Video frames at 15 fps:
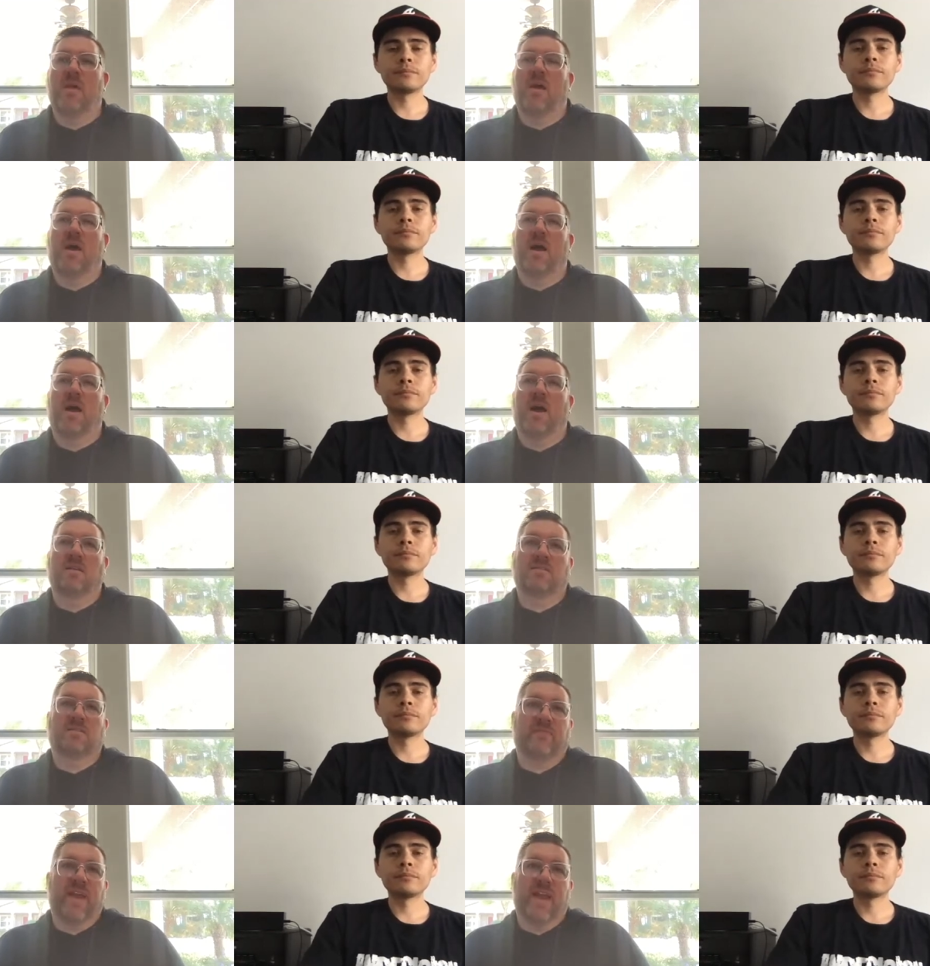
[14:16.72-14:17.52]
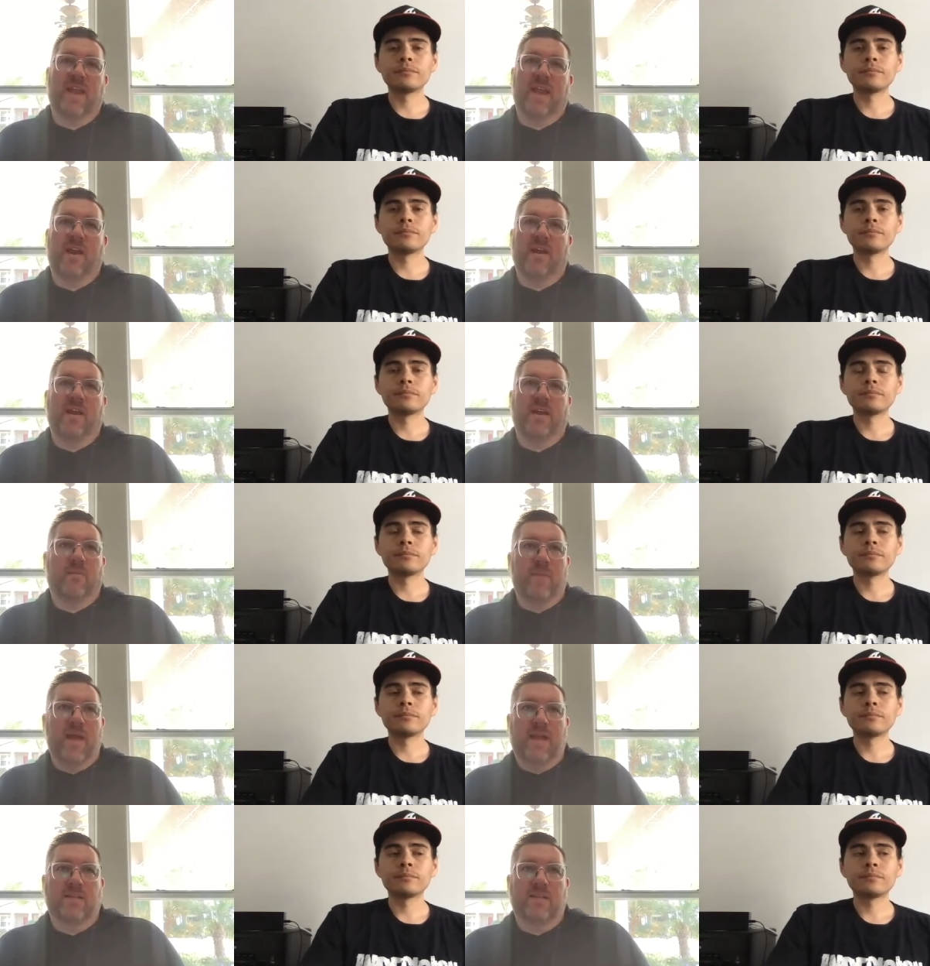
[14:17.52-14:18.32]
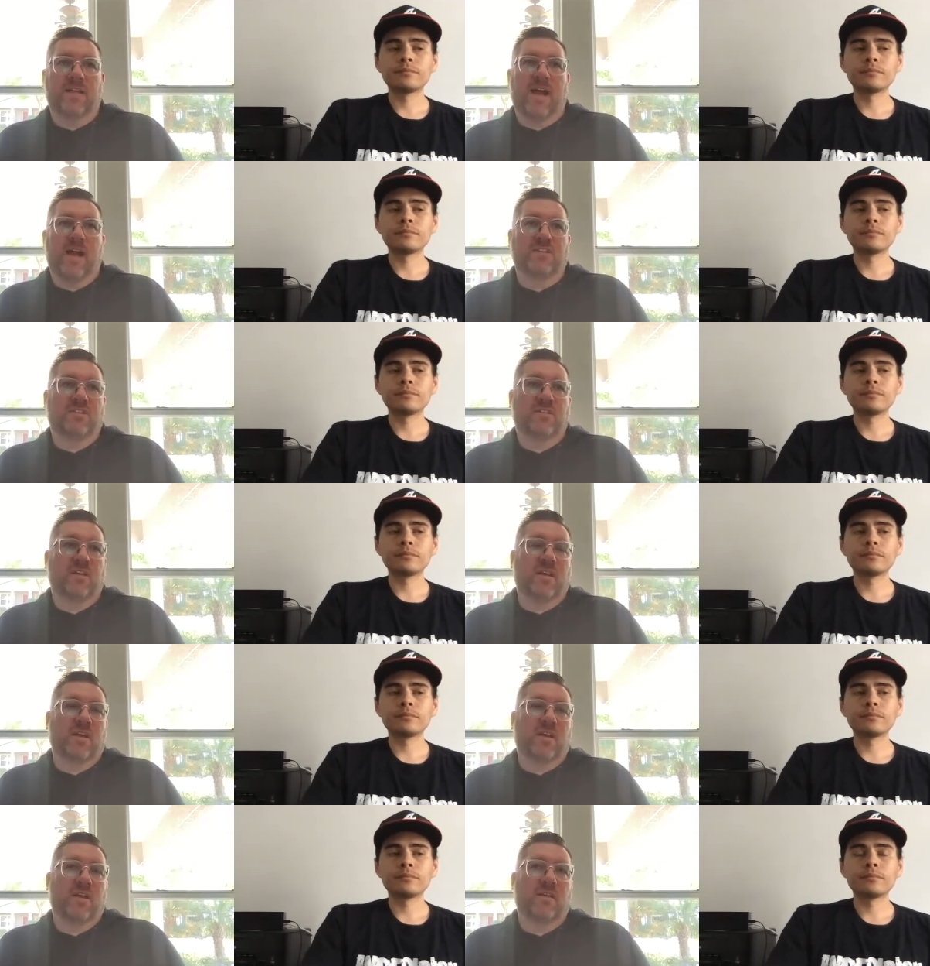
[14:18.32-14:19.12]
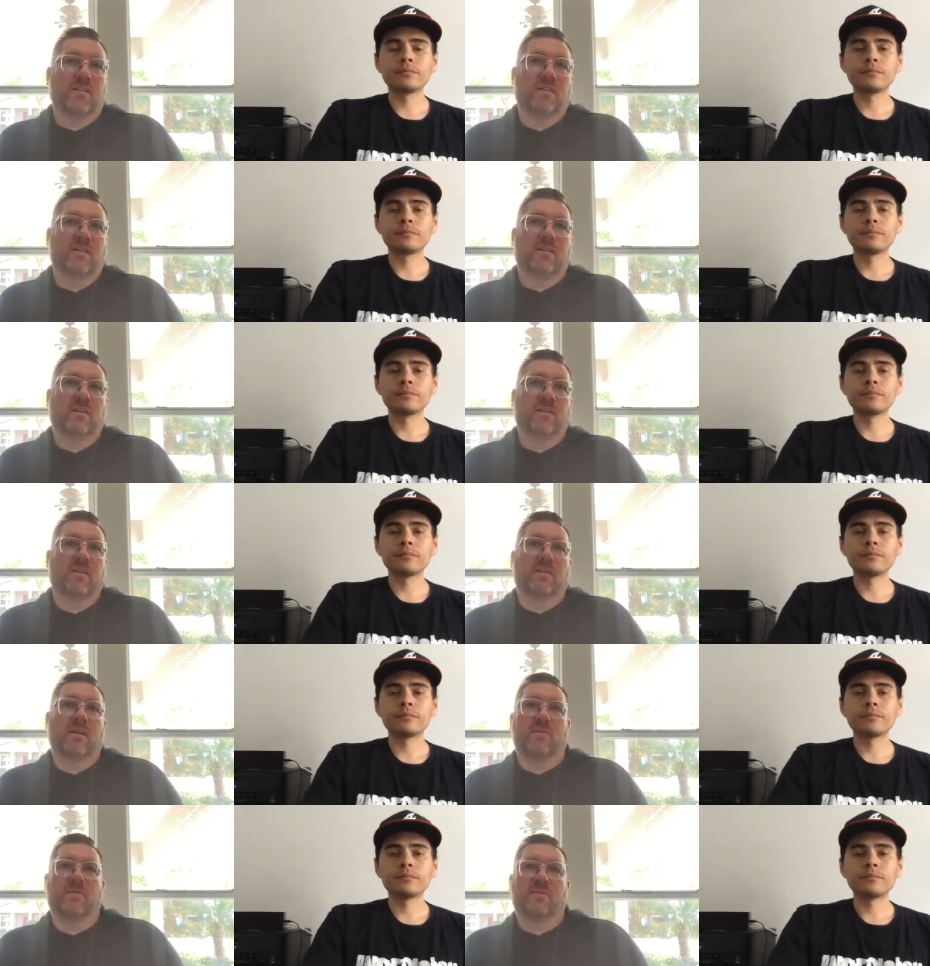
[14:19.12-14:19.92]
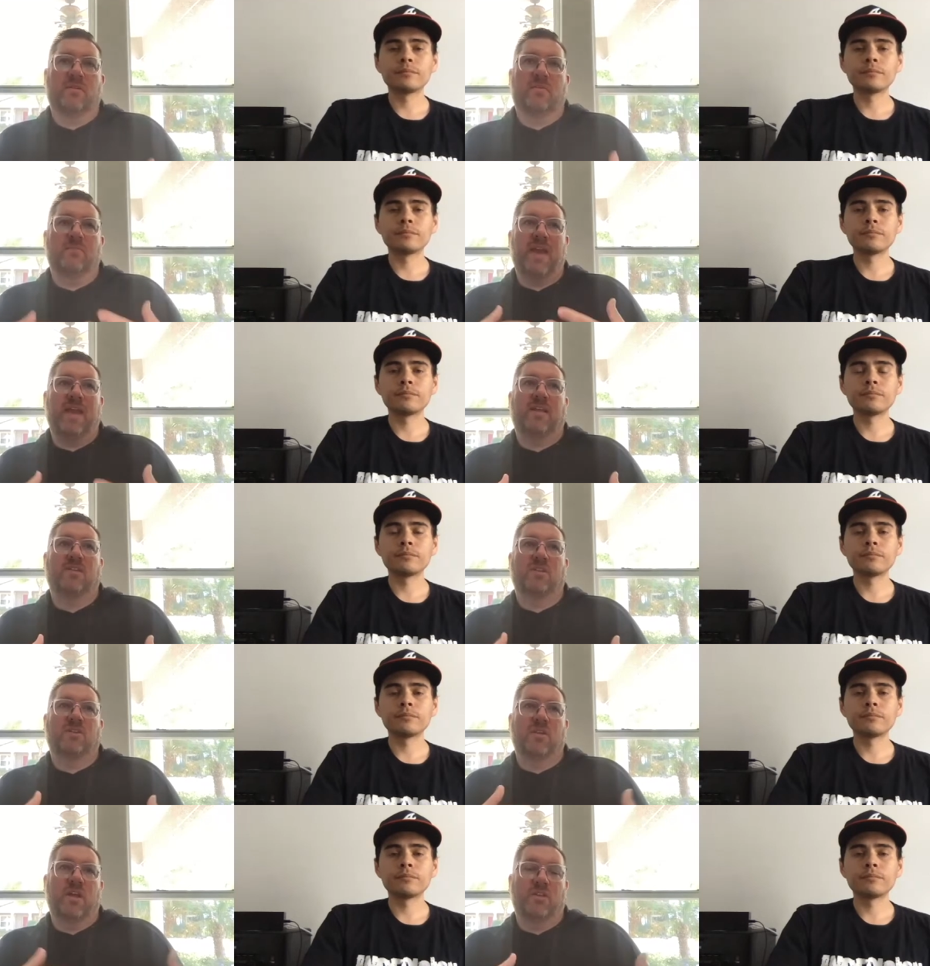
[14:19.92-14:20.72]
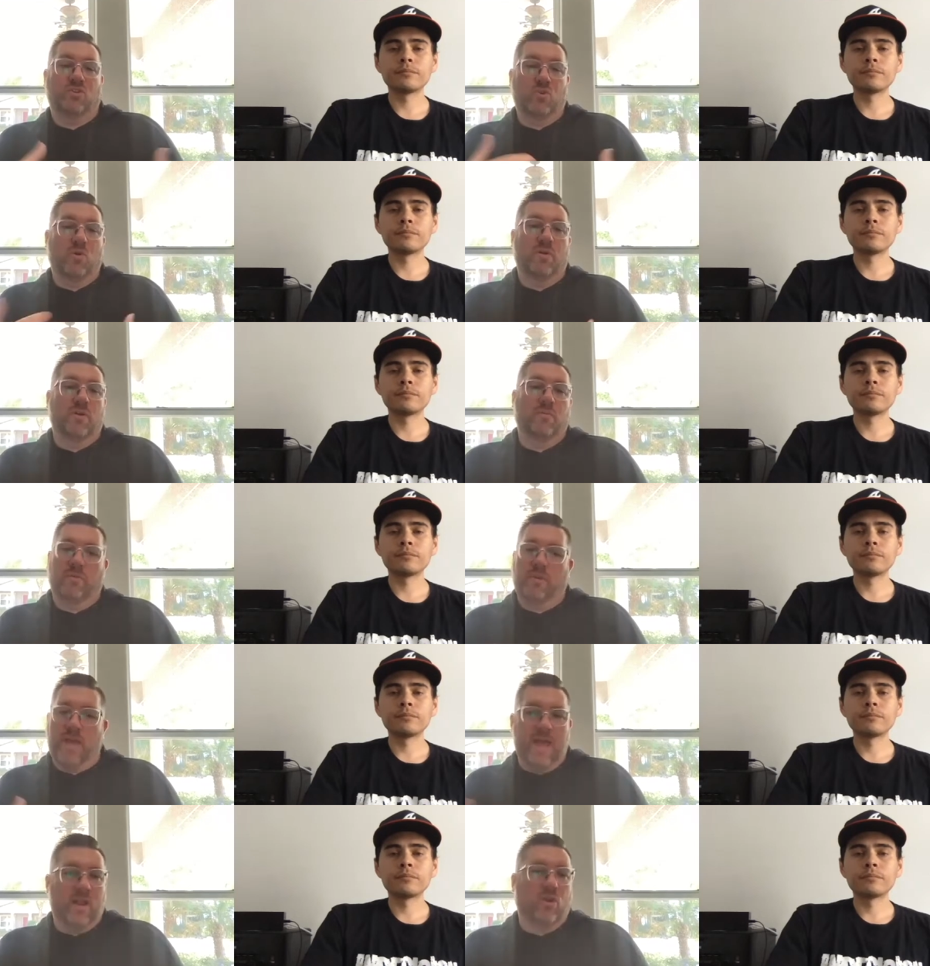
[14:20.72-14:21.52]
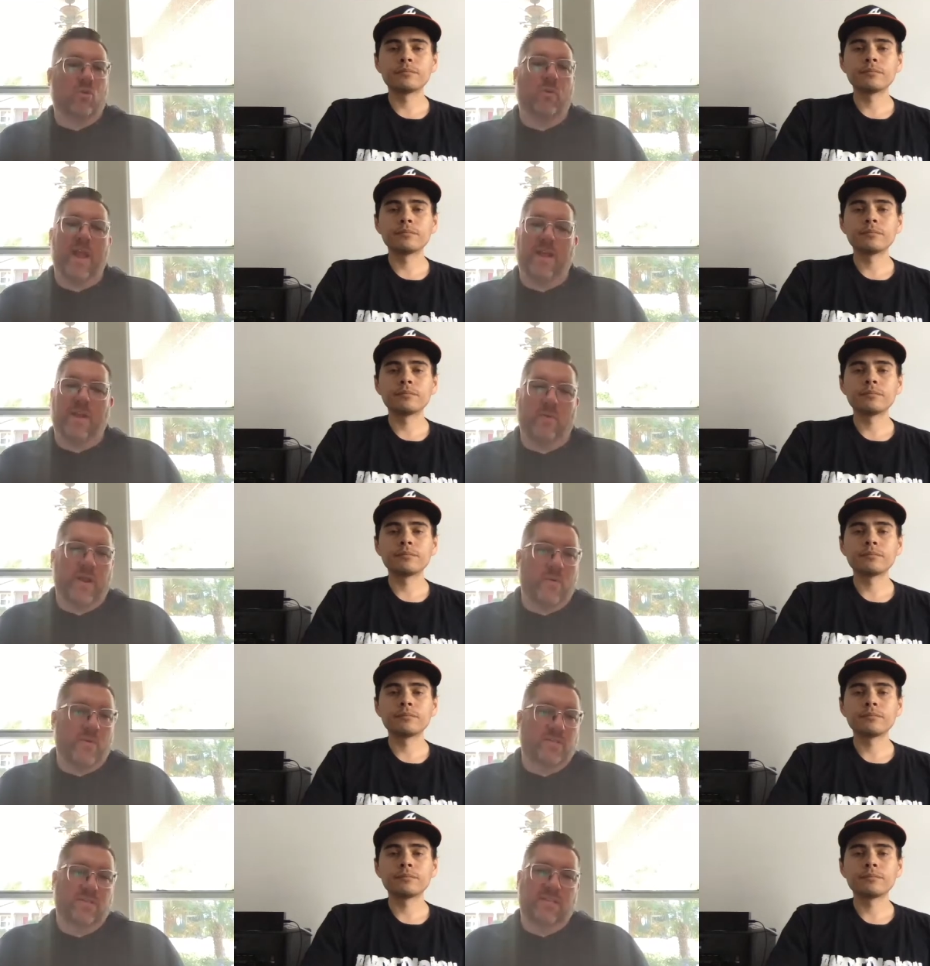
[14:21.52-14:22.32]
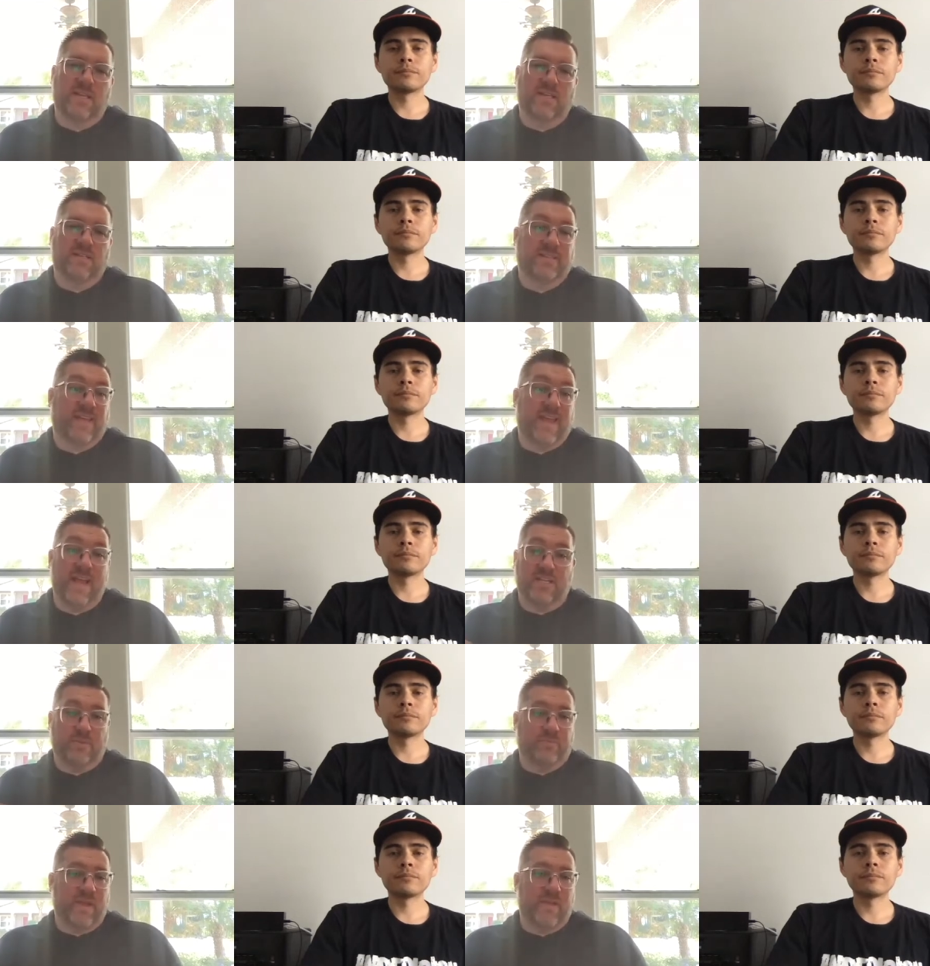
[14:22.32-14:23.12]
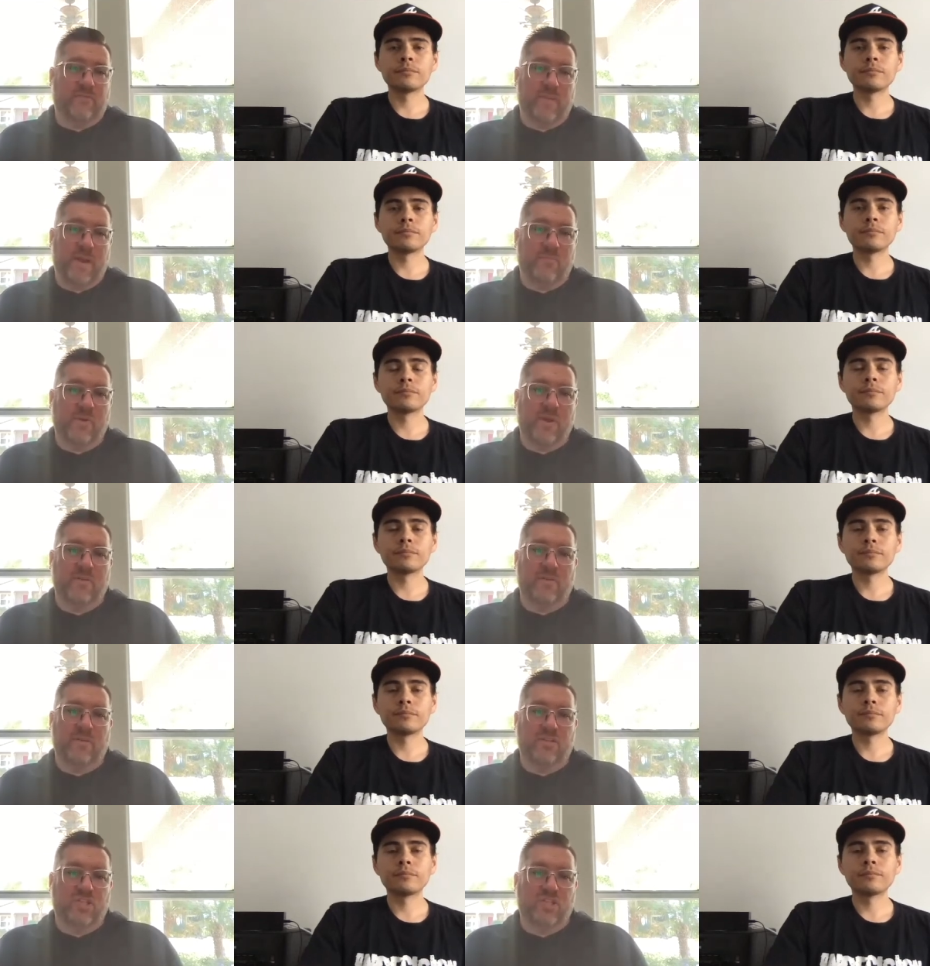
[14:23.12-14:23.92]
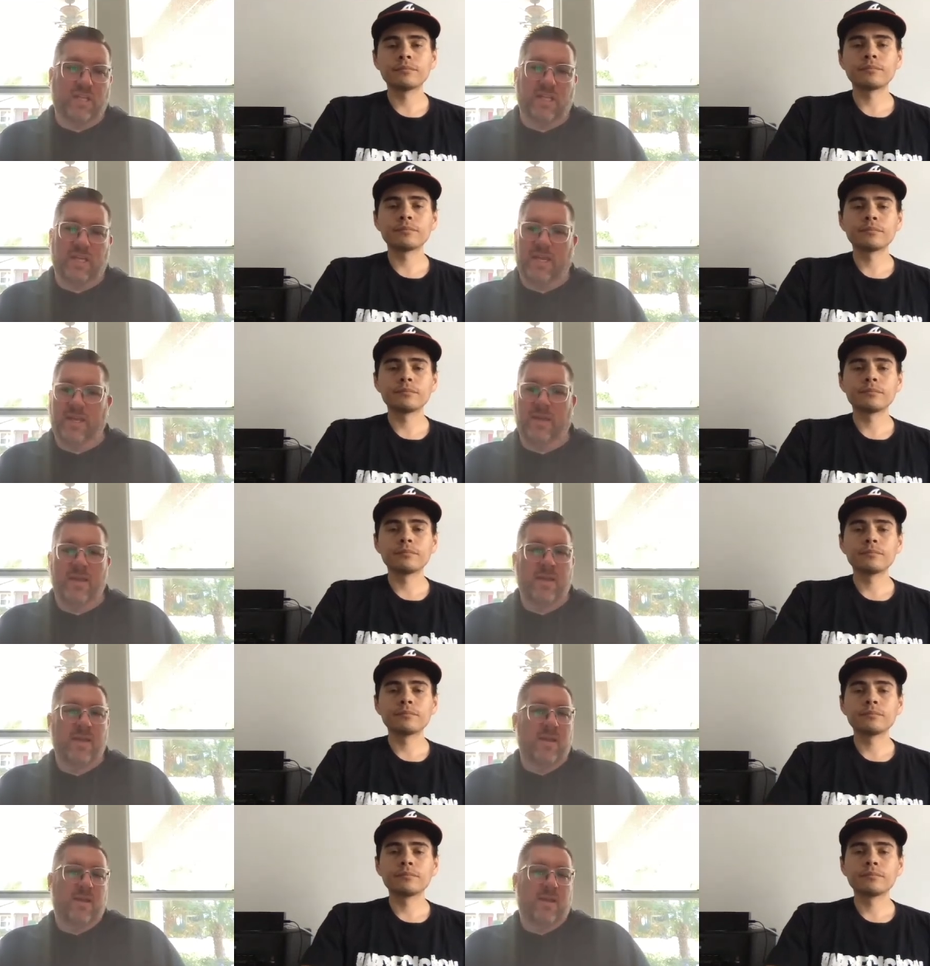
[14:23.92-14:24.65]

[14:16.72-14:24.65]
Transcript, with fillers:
Speaker 1: uh, Savannah area, McIntosh. Uh, to me, and Jordan had a great career. Went to Tennessee. Actually played for my brother in the G League.